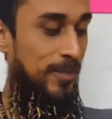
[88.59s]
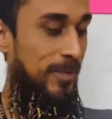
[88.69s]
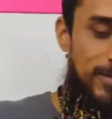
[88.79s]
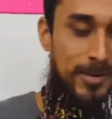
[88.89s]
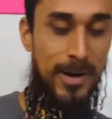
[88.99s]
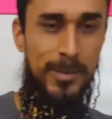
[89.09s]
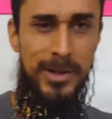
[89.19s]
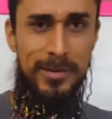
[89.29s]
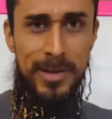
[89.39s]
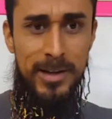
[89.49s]
So I
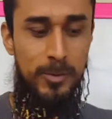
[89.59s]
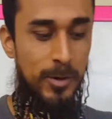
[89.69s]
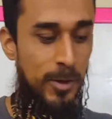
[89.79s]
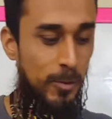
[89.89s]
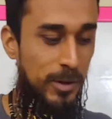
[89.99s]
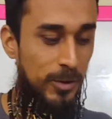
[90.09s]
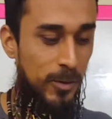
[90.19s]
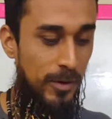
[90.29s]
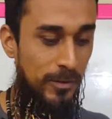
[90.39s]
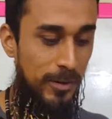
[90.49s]
believe that's what, 1
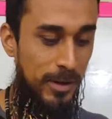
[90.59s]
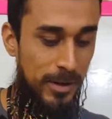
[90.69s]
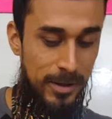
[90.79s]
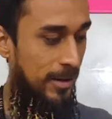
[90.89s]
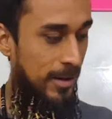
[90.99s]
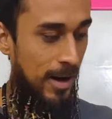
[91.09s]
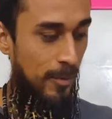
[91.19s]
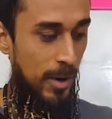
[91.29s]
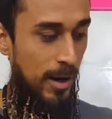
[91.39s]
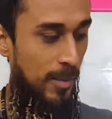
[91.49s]
square foot. I
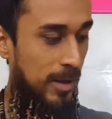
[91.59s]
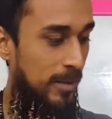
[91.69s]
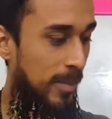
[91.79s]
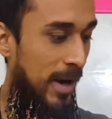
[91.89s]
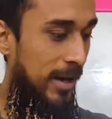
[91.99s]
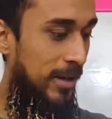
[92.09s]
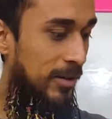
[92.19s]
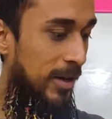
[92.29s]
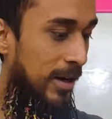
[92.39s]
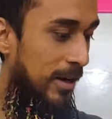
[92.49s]
brought them out the package
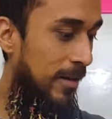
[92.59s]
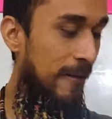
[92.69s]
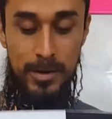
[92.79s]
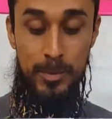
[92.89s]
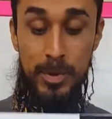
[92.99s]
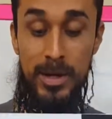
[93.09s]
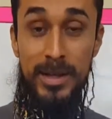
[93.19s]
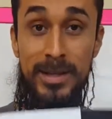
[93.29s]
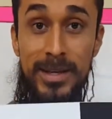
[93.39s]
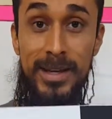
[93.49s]
right here. They're
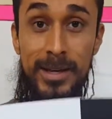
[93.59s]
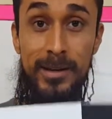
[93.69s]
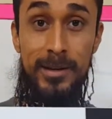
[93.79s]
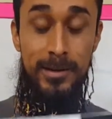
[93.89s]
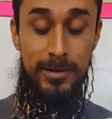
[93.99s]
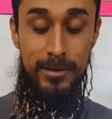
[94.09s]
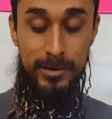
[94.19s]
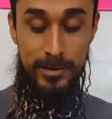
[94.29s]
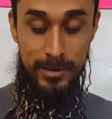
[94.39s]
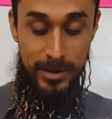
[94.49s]
pretty thick.
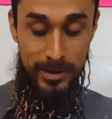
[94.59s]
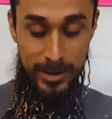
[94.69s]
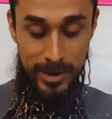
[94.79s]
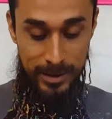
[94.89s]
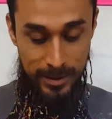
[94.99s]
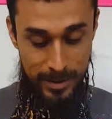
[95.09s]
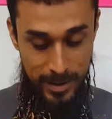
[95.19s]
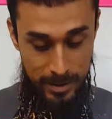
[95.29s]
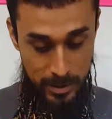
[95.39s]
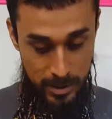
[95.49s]
They're thick, they're
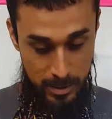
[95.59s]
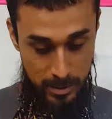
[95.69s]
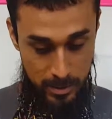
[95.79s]
not thin.